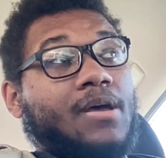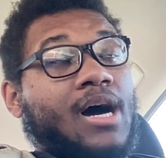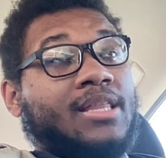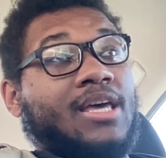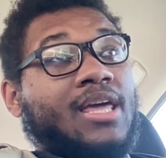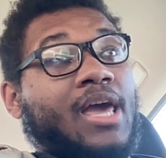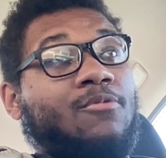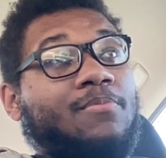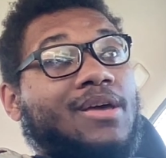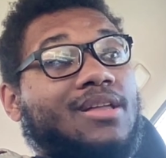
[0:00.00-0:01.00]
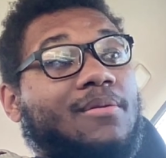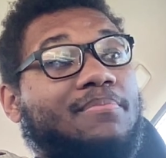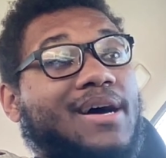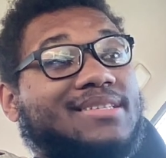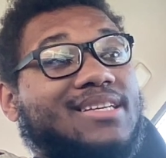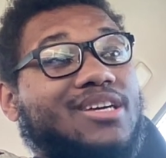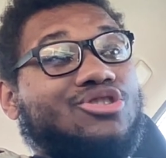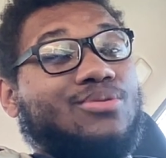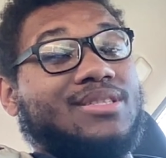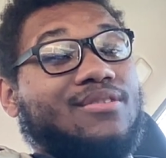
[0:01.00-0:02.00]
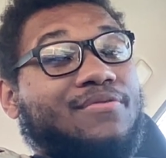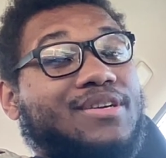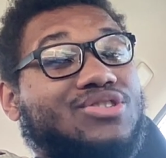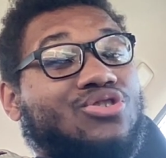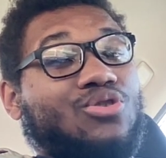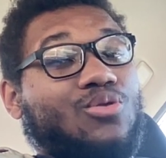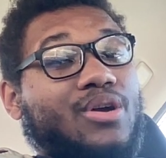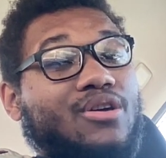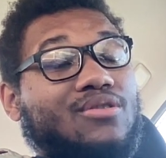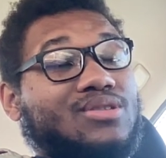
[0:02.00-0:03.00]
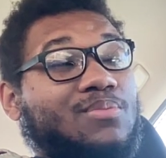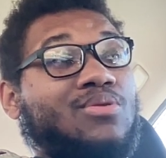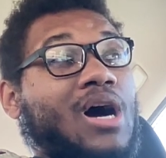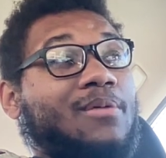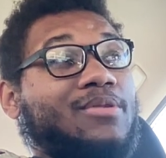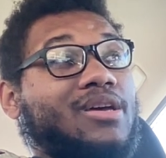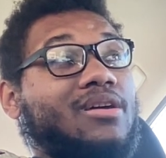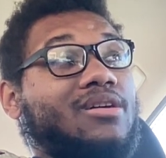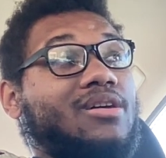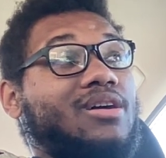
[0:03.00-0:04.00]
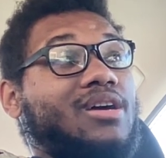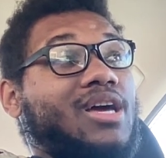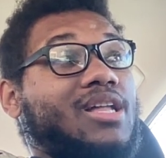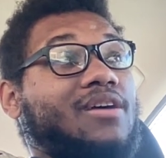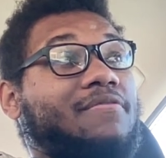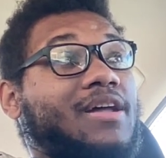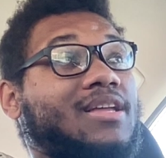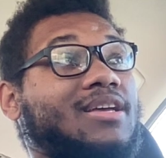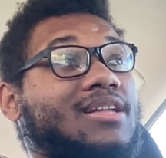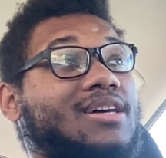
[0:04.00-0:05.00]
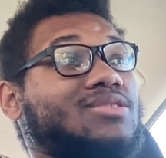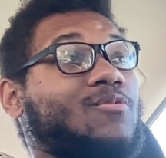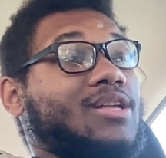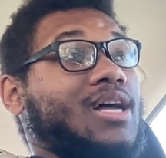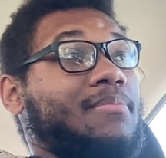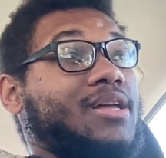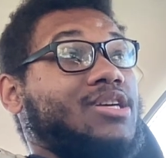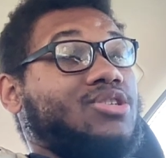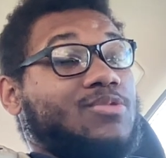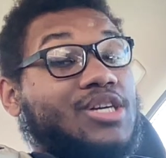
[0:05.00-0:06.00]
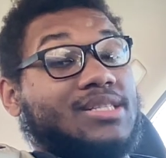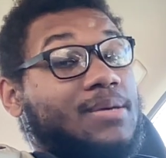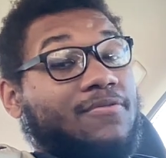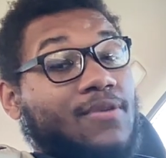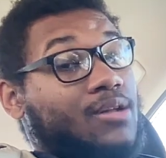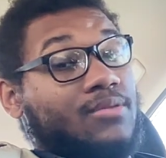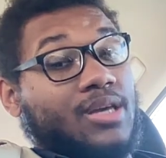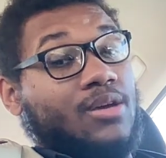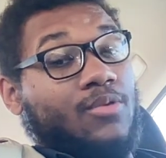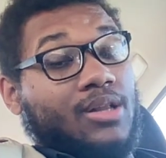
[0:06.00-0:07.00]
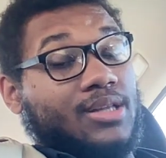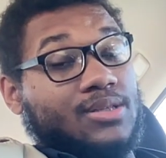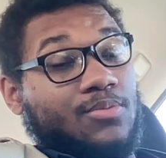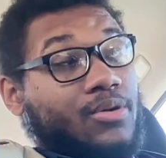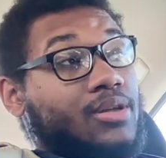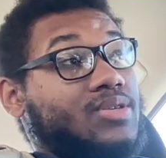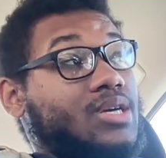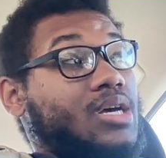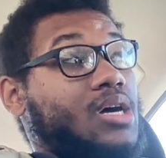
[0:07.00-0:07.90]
I think it would be in the best interest of his career to probably, in the event that he doesn't win the nomination, which I said before, I don't think he will at this point.